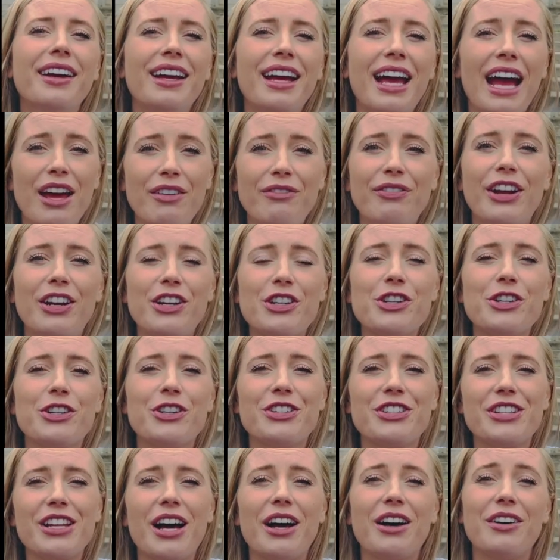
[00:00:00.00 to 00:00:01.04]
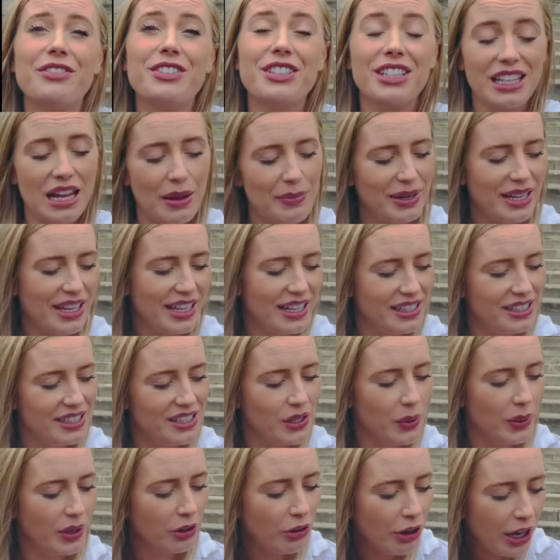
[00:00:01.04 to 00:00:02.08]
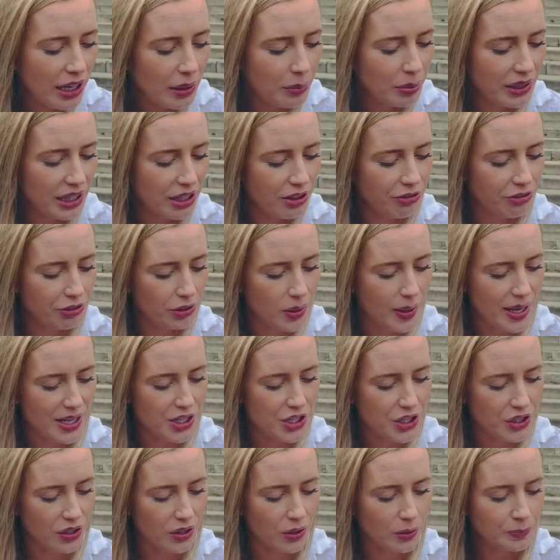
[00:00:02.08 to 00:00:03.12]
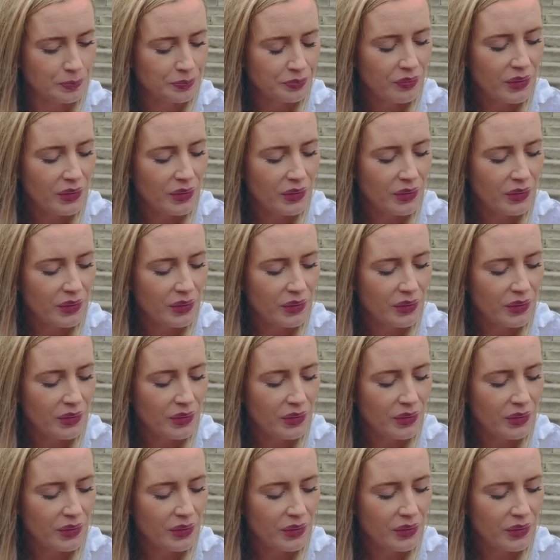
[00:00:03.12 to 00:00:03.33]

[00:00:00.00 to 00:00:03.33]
Adventures of Telemachus, so incredibly influential.